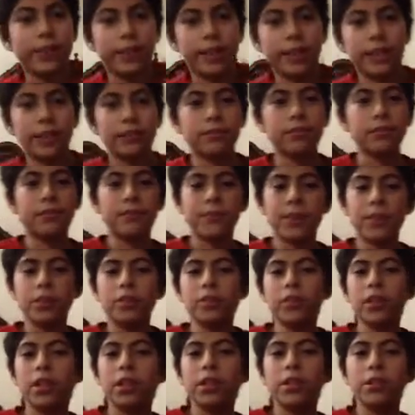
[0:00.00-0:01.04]
we're gonna
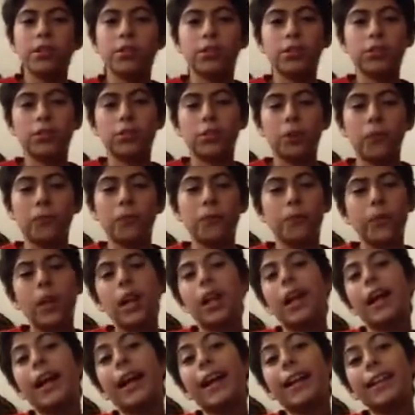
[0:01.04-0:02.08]
review The
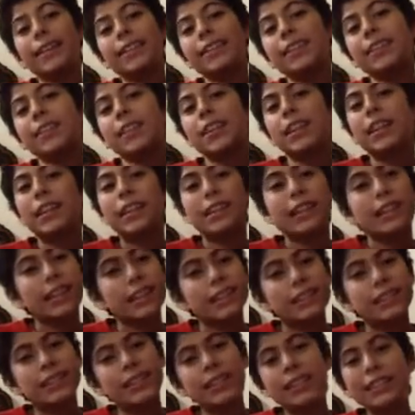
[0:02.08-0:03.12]
Flash
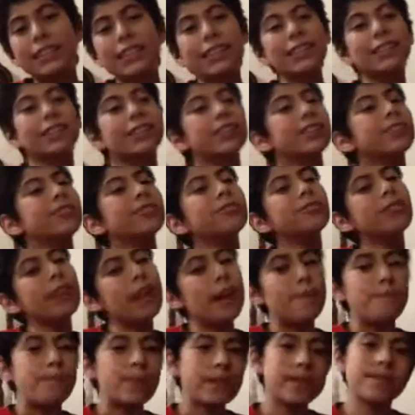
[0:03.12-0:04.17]
Season 2,
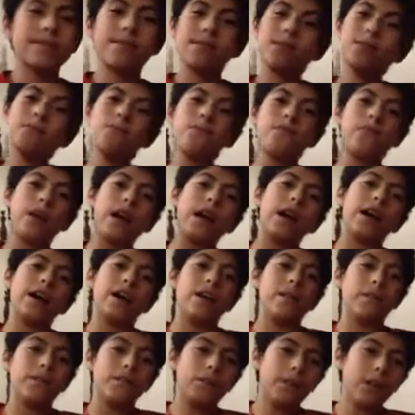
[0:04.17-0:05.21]
Episode
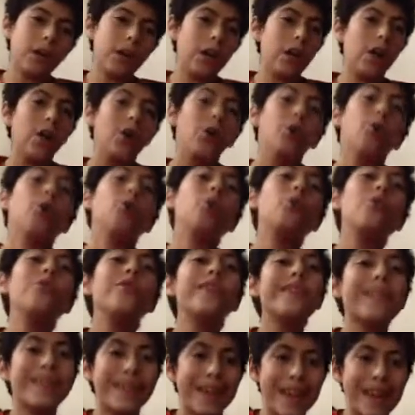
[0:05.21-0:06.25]
5. Oh
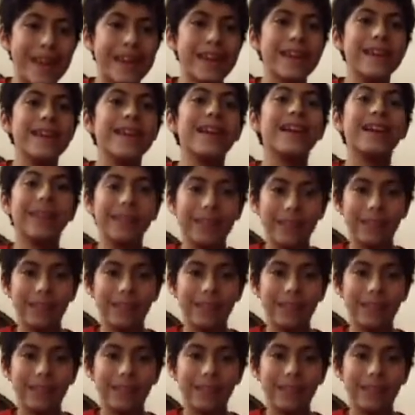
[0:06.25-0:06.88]
yeah!